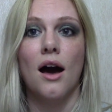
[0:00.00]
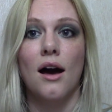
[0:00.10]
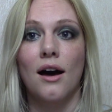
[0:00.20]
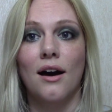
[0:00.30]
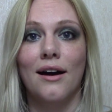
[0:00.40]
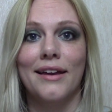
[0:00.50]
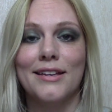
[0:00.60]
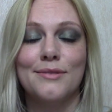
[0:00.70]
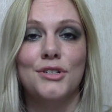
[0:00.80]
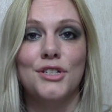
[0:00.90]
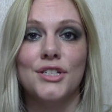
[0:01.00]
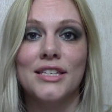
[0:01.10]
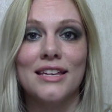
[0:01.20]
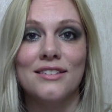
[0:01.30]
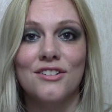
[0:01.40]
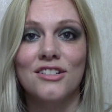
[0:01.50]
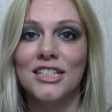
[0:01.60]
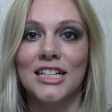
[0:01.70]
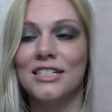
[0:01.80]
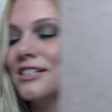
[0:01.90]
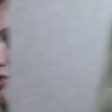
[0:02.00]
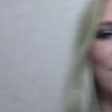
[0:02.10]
I guess we should just get started.